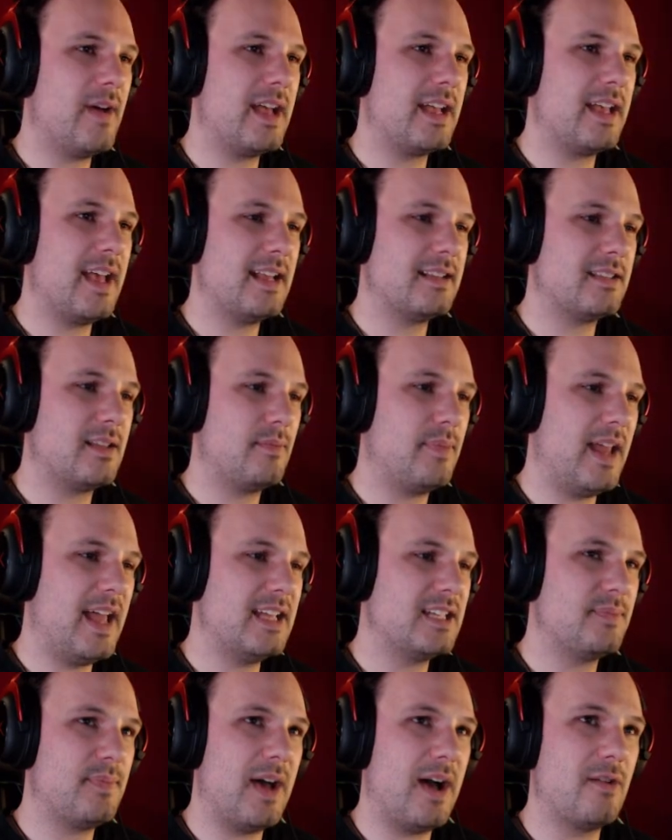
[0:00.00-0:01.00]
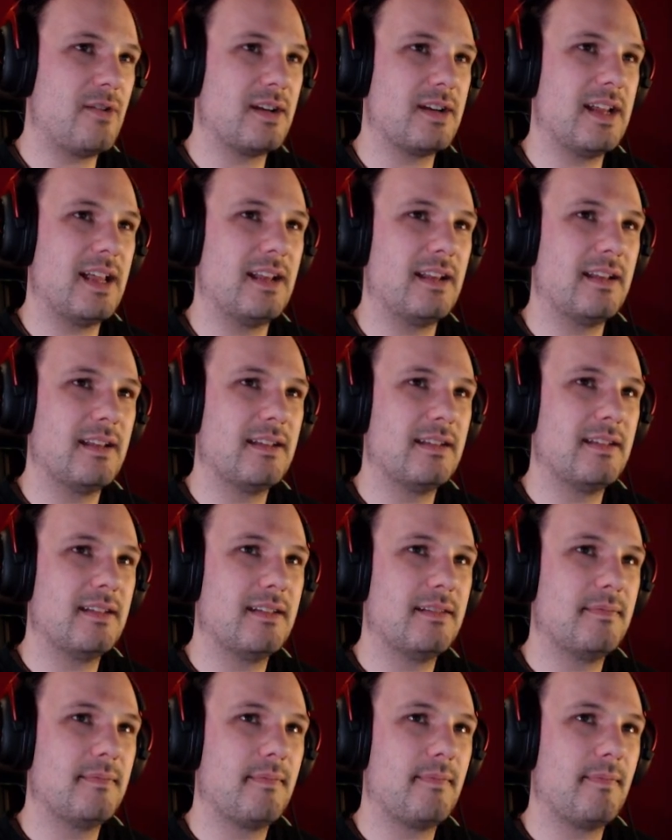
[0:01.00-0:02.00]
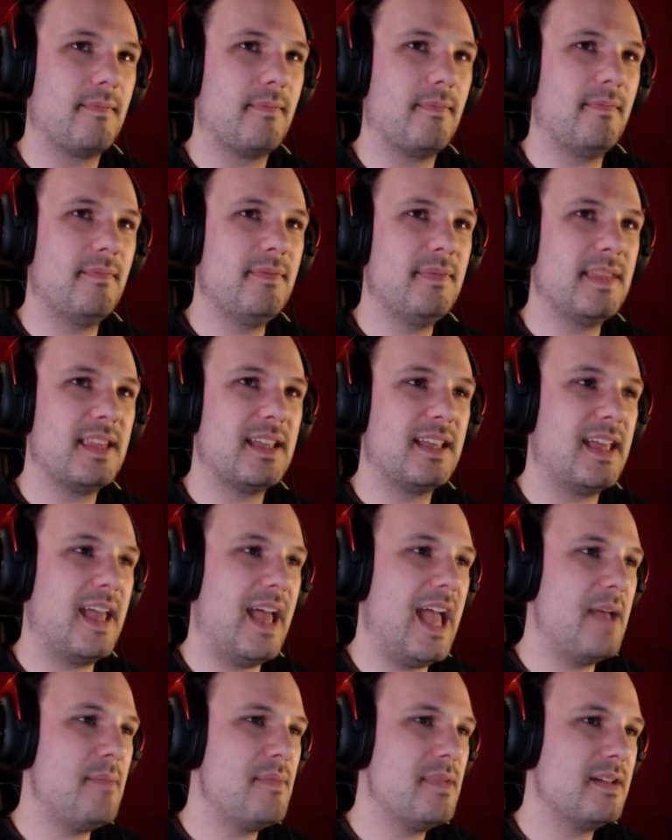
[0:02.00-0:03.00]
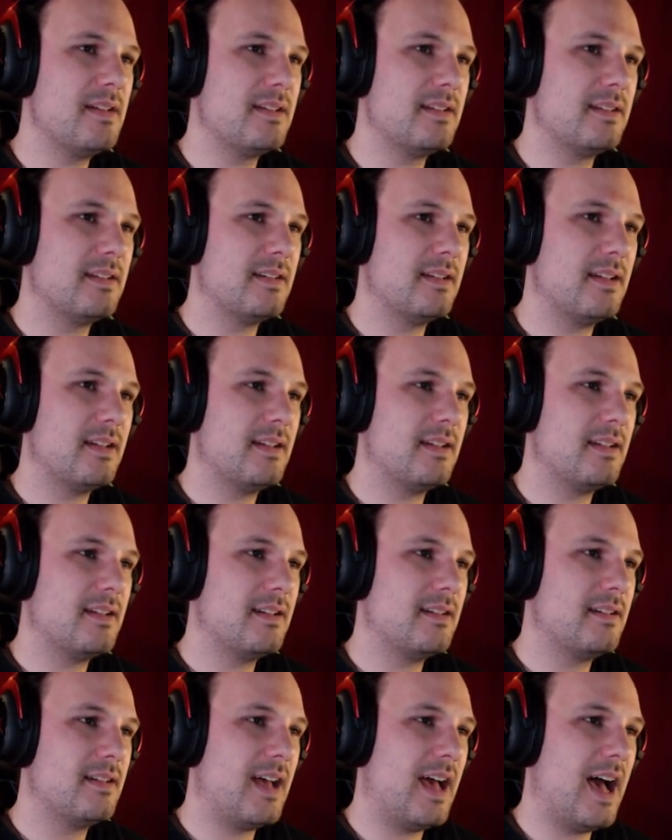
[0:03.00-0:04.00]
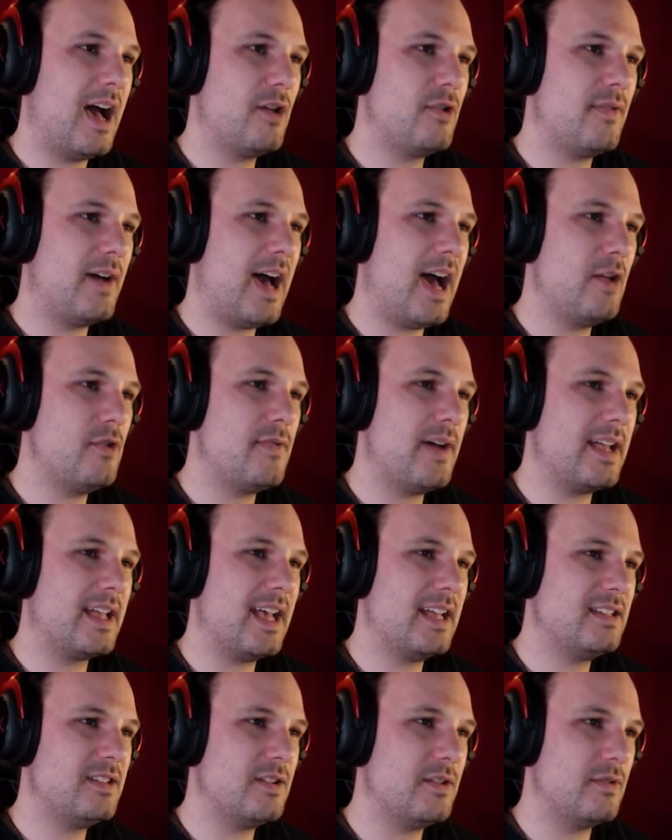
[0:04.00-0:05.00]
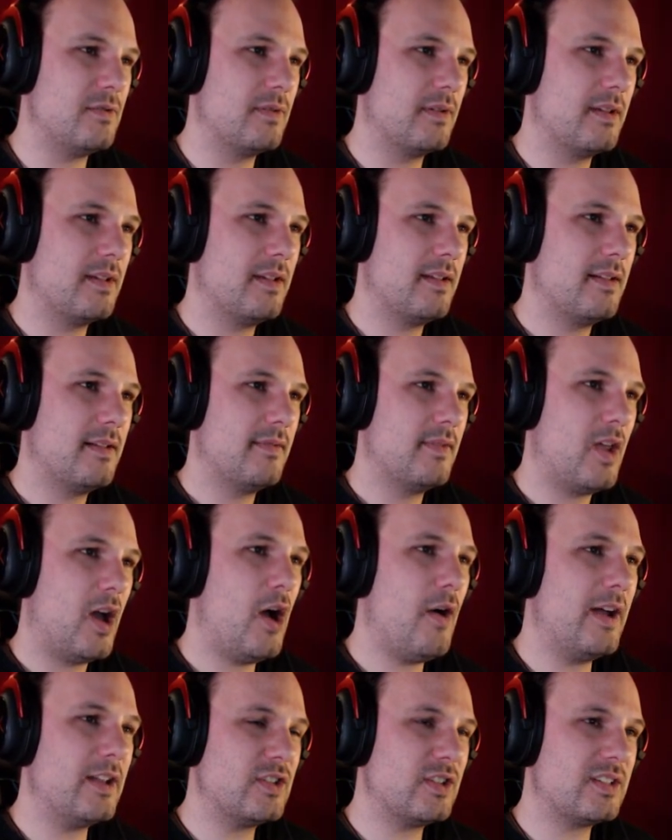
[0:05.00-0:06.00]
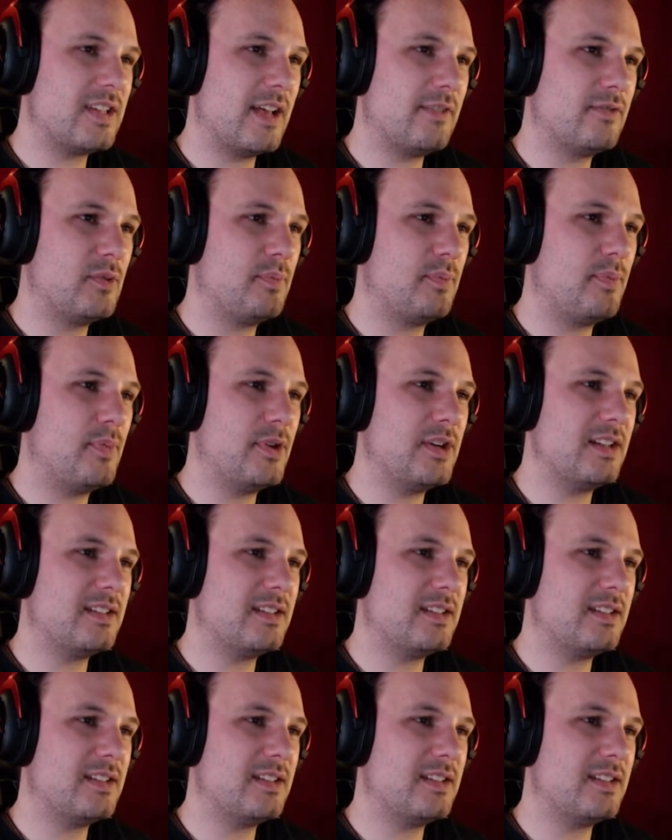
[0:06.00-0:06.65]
I get the blaze powder then? Hmm? Game? How do I get you? Oh, I just have to put